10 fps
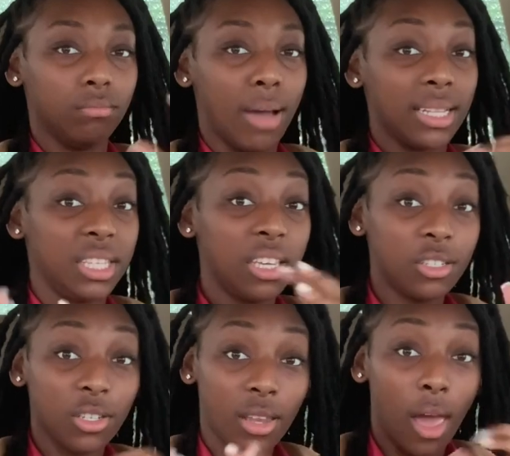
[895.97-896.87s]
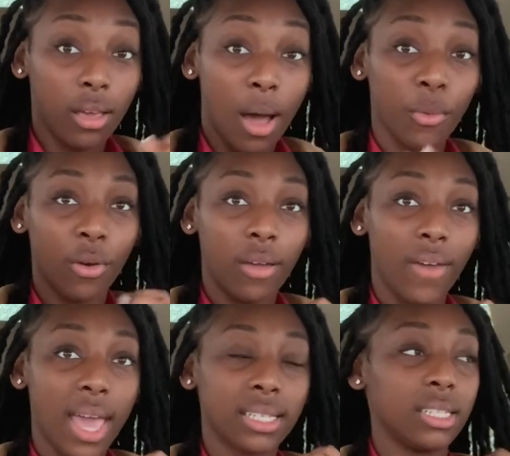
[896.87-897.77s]
attention, like, coming real
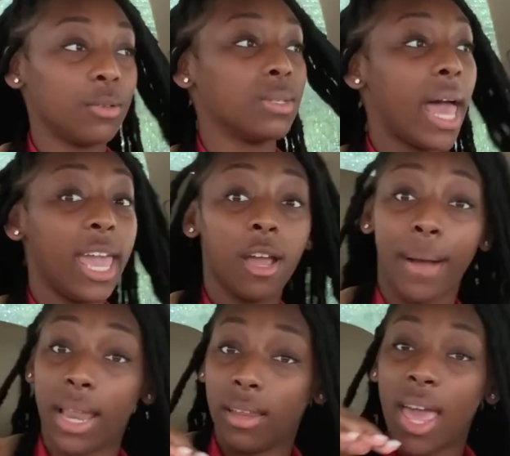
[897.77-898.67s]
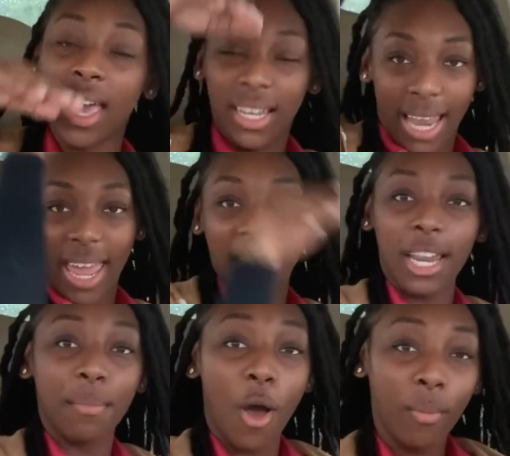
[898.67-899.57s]
fast, because it was, like, everybody, like, at
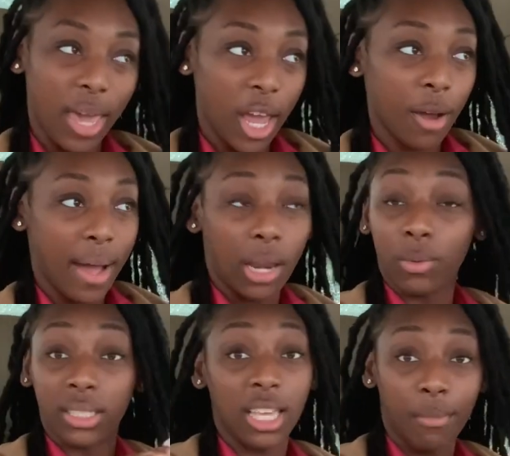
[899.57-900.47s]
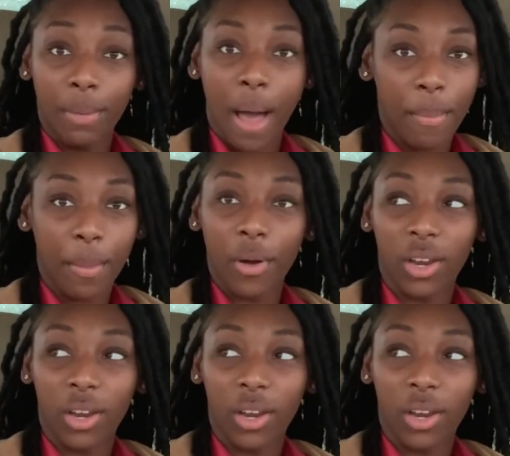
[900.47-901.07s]
that moment, everybody was seeing me pop up on